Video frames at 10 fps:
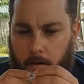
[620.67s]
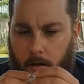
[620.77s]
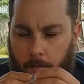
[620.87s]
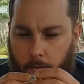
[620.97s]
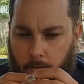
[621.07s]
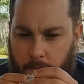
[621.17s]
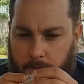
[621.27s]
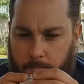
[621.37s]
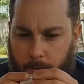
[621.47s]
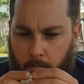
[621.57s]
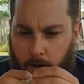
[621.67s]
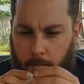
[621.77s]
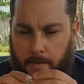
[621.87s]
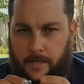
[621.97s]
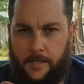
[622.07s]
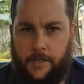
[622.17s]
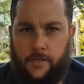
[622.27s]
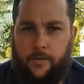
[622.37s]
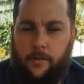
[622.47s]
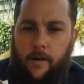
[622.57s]
I thought it was in bubble wrap, but it's actually
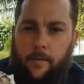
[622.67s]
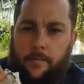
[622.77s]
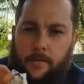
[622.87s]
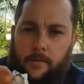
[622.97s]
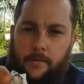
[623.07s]
shrink wrapped.